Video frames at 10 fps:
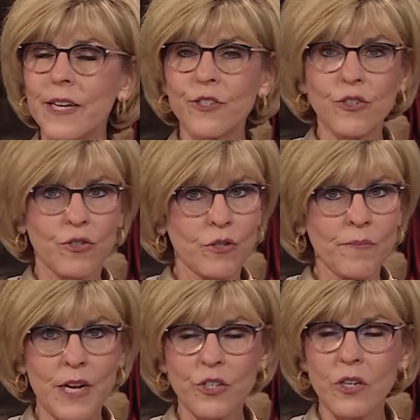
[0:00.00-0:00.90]
that's just too
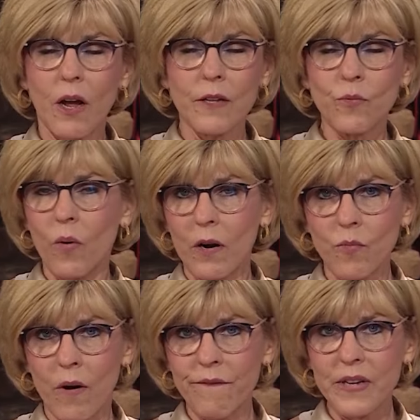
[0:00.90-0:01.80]
much. God's
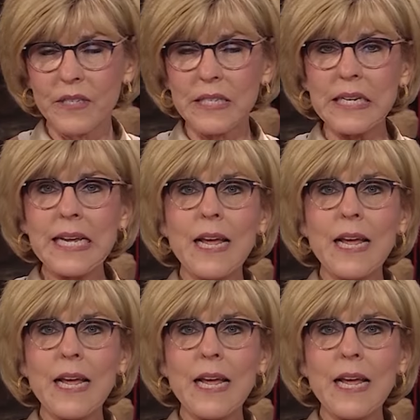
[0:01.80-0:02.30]
word won't fix it.